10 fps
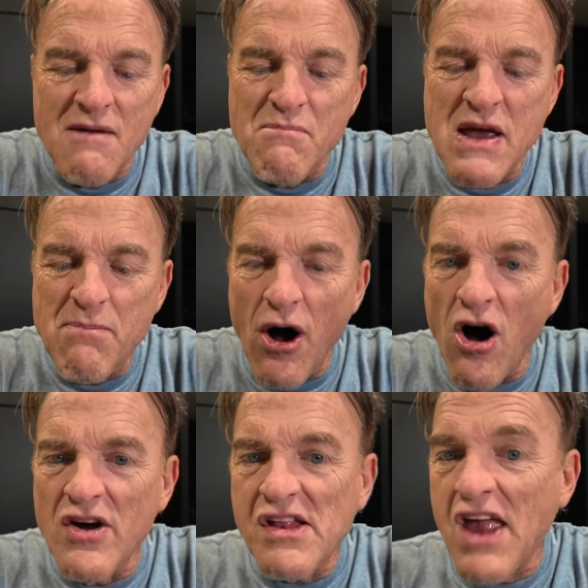
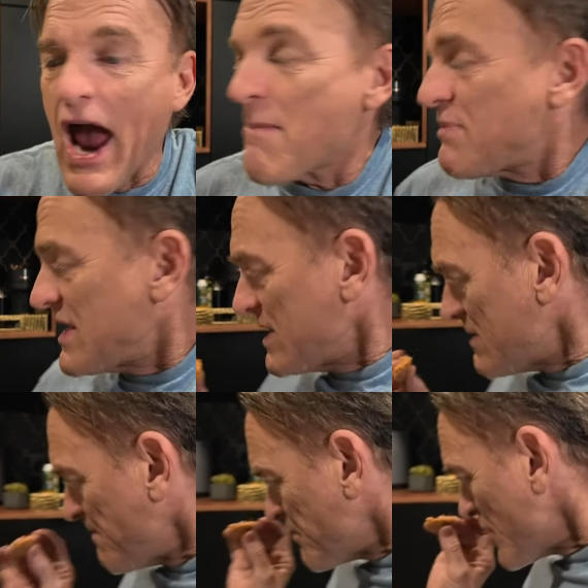Meatball is
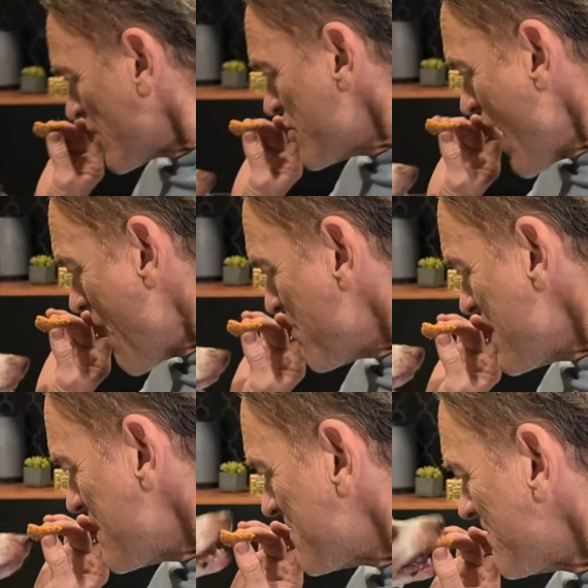happy. Are you
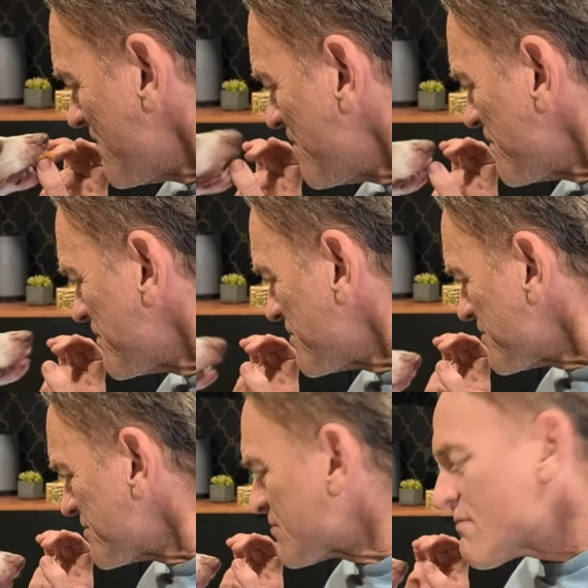happy?
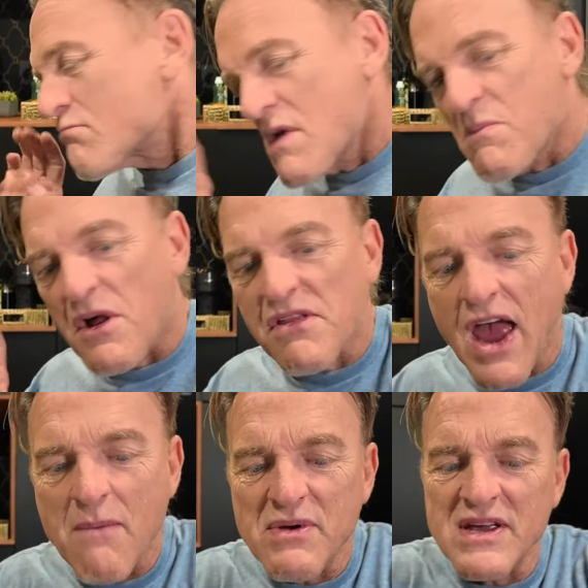Meatball's
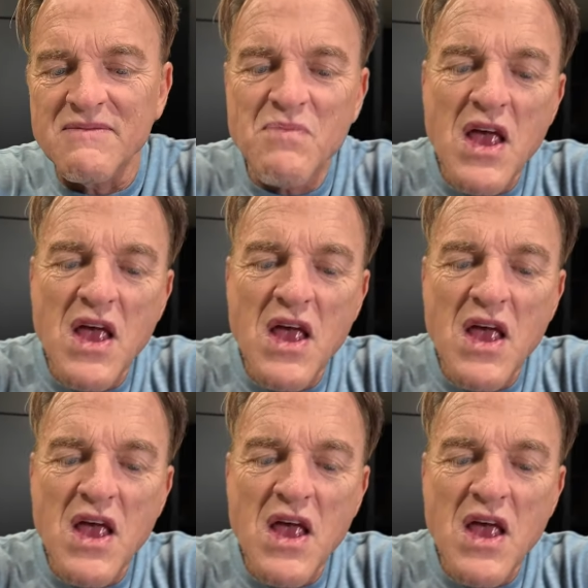happy.